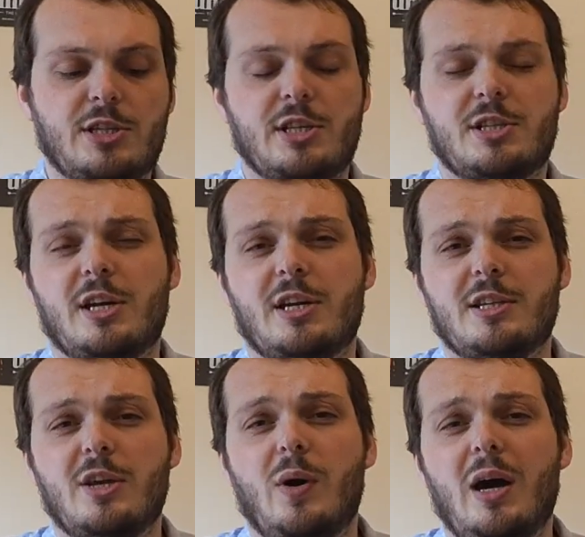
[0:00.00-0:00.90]
as a
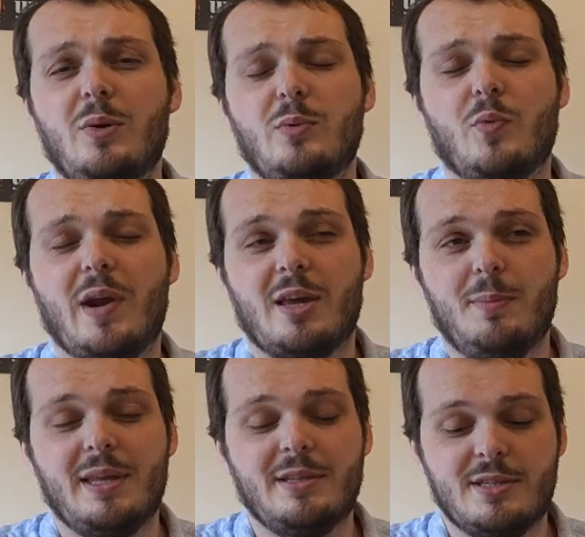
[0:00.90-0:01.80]
side note, I would
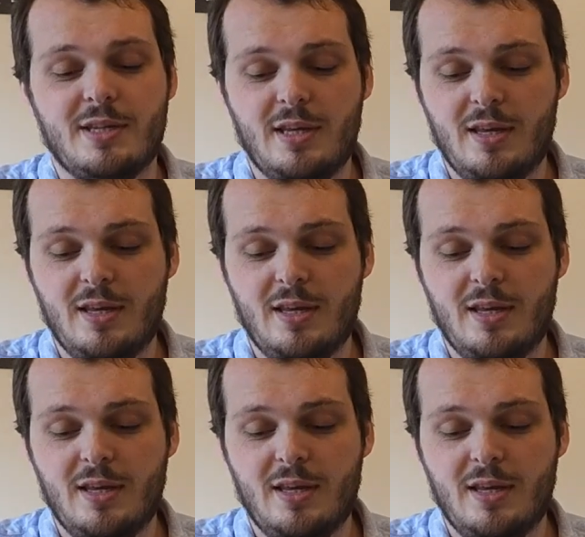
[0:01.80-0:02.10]
recommend